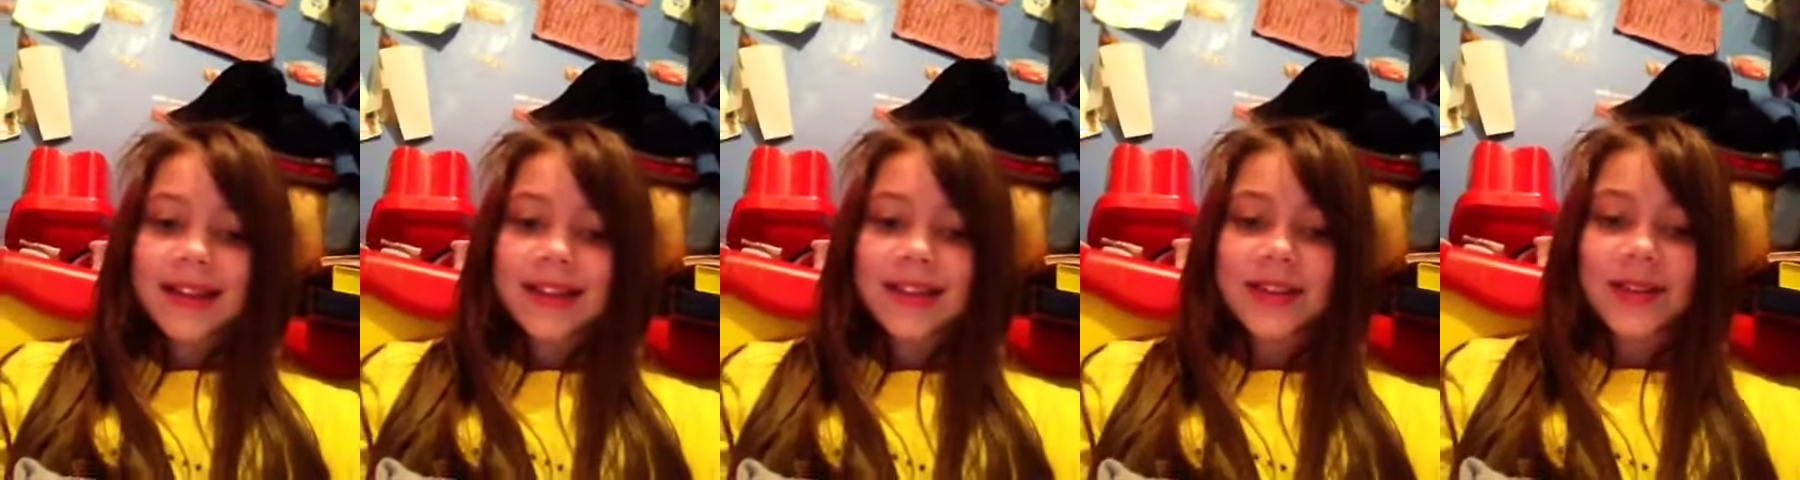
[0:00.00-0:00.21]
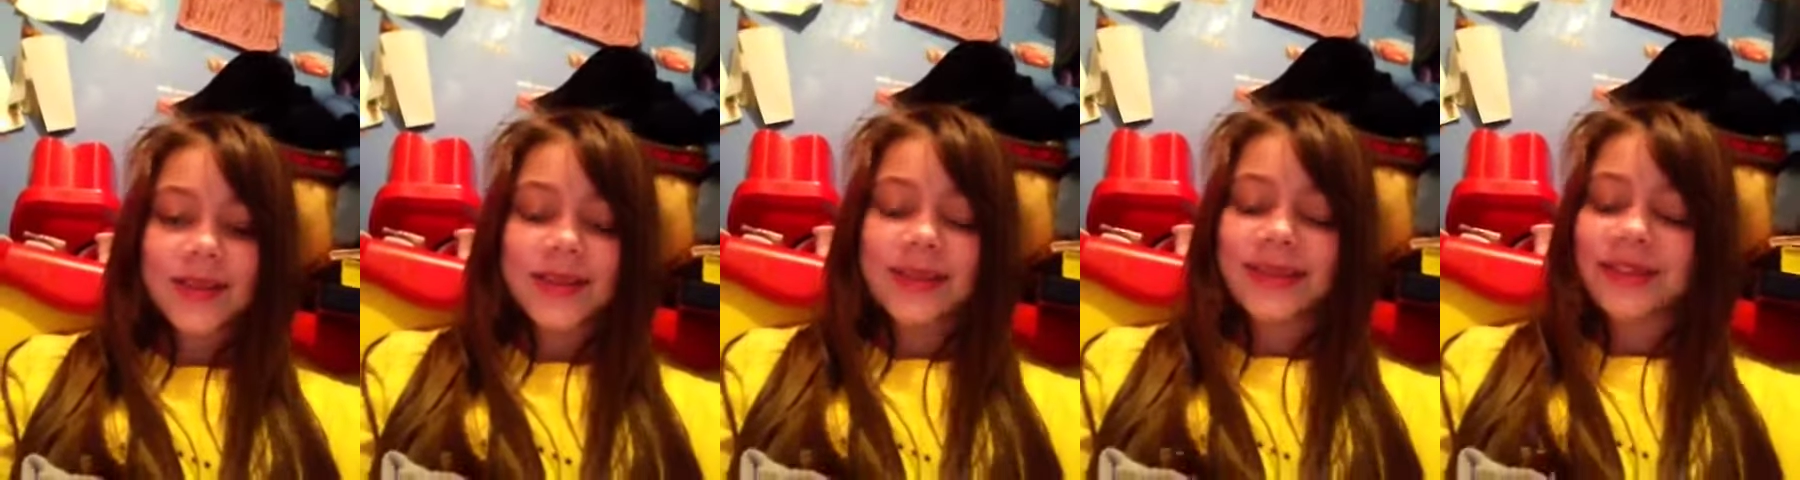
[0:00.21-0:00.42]

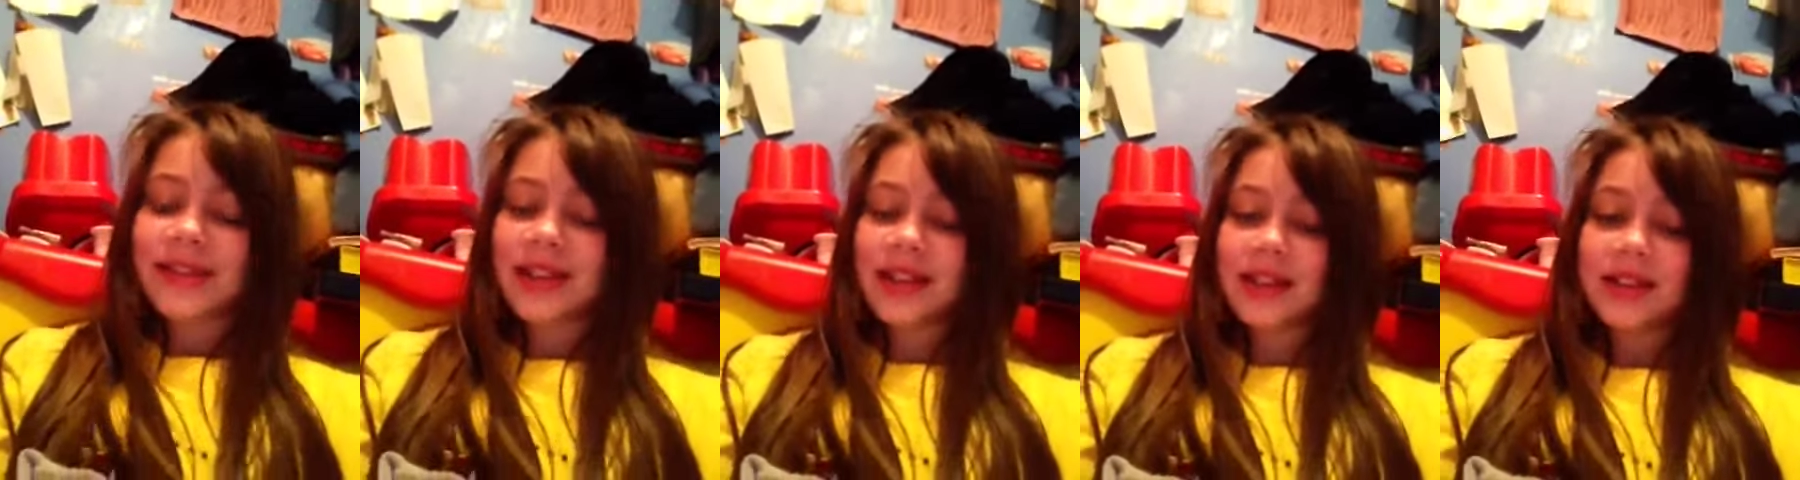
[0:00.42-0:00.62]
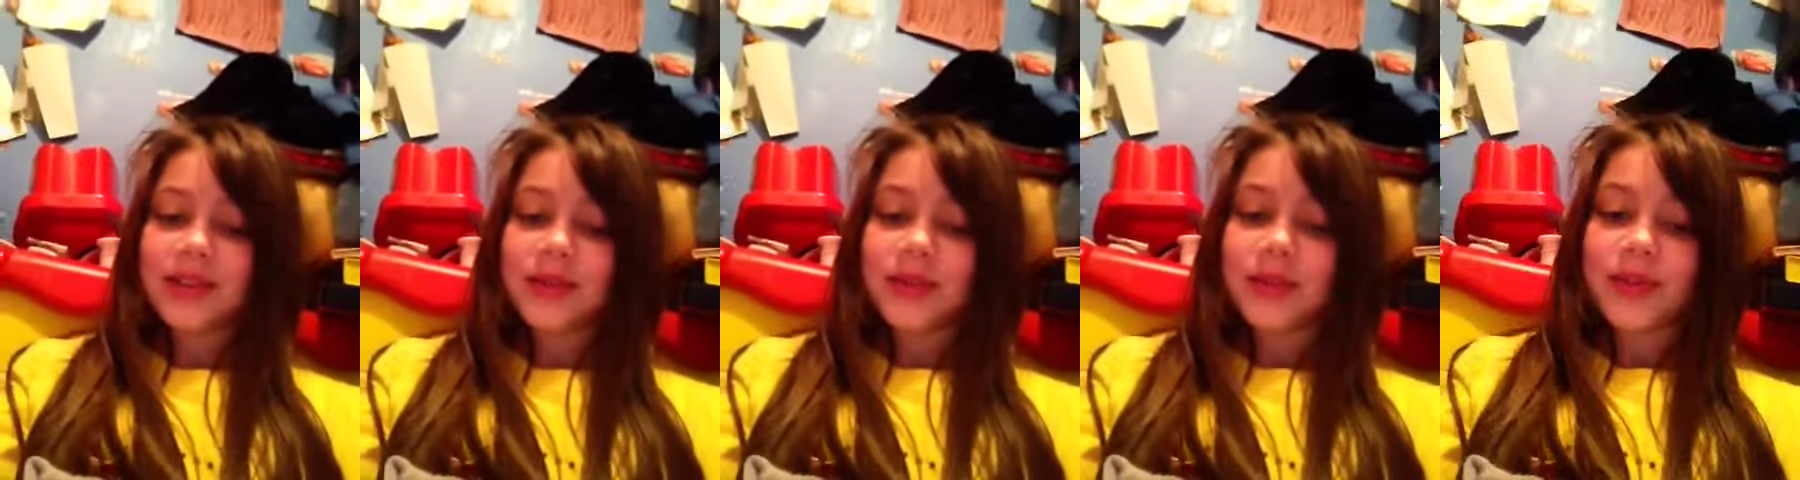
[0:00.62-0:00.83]
He's
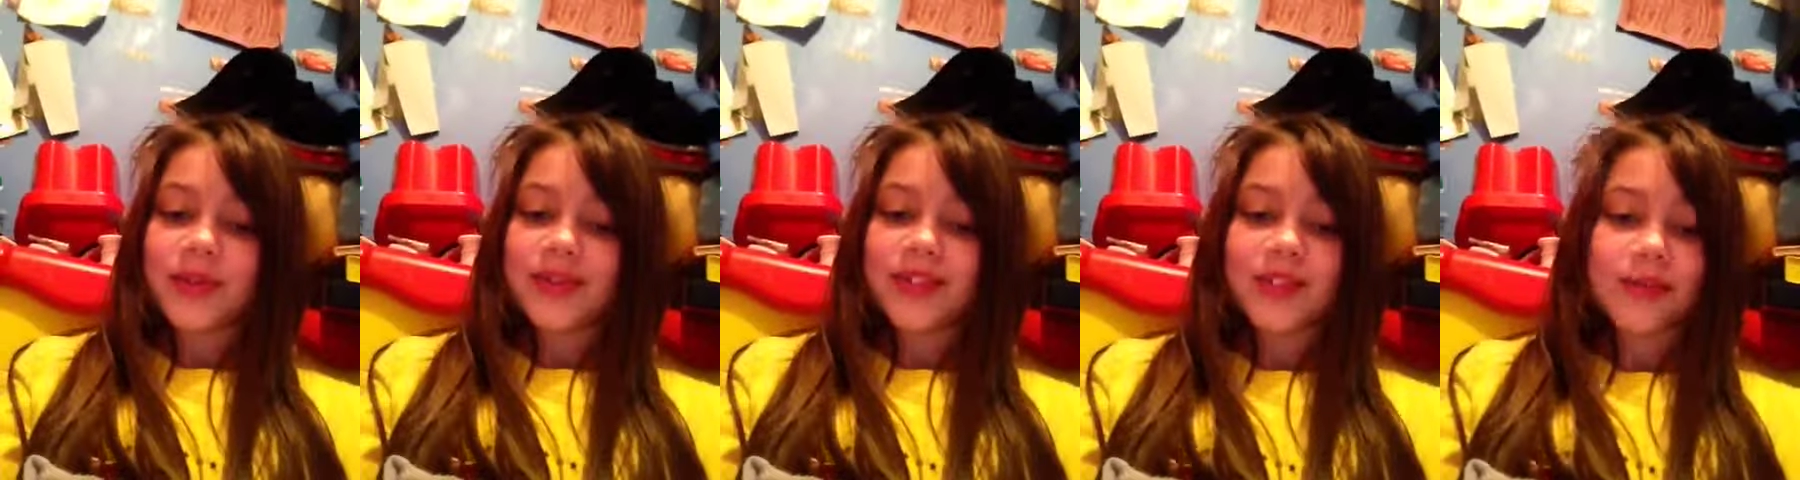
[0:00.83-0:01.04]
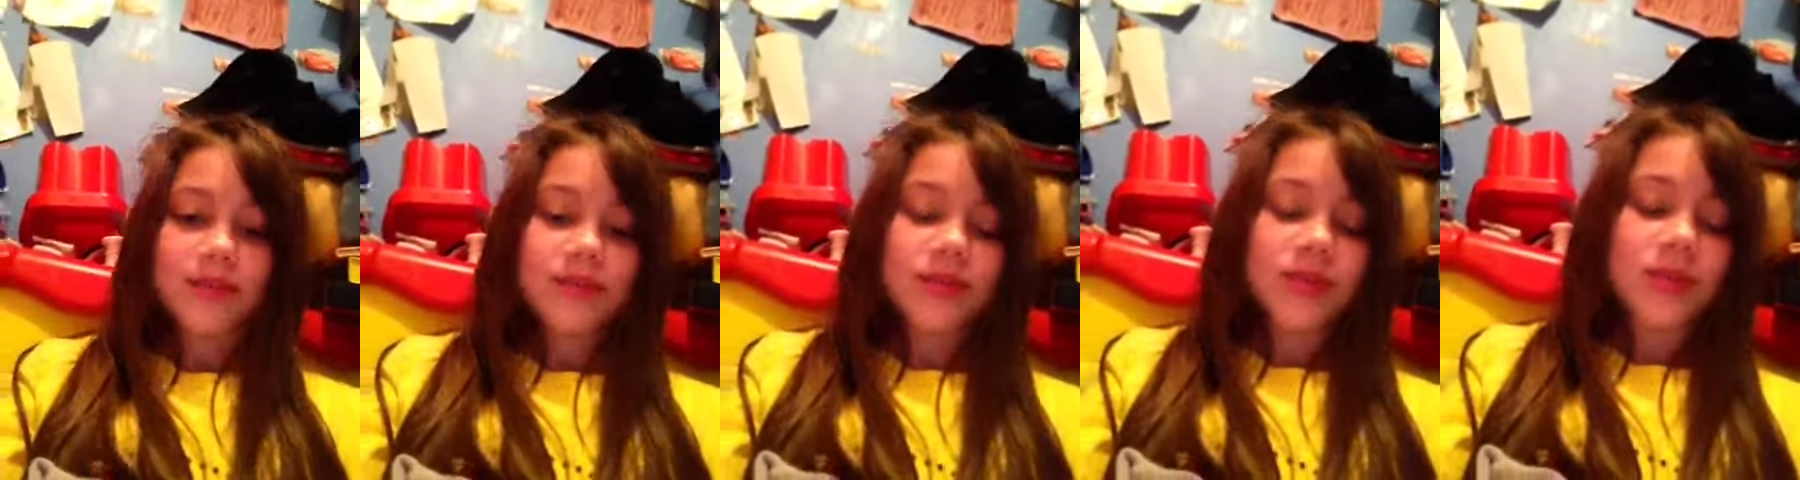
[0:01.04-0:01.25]
obsessed with
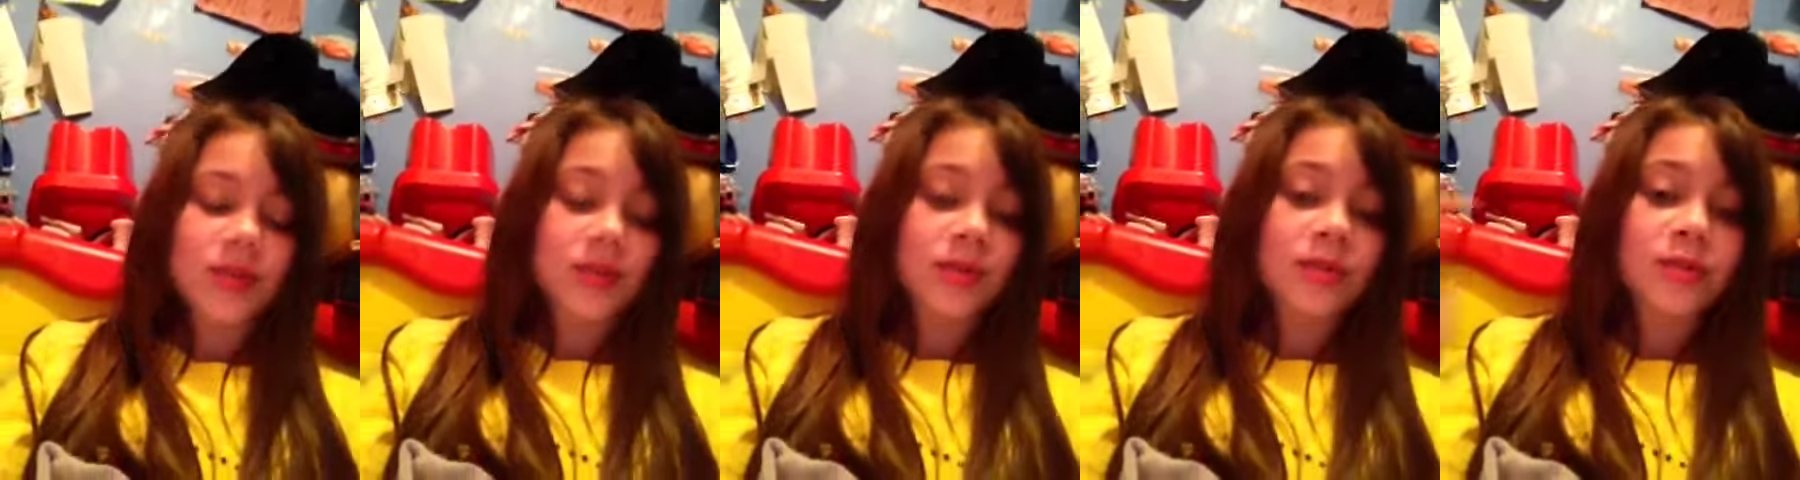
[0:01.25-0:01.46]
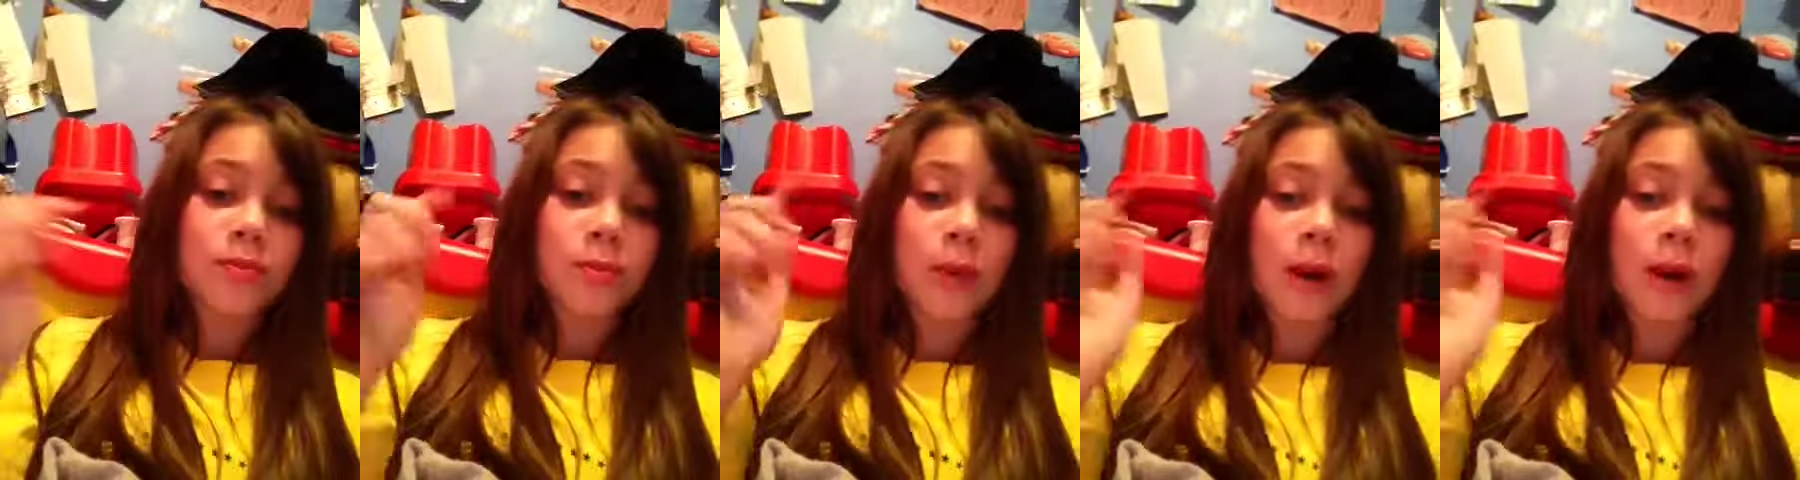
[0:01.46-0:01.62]
them songs,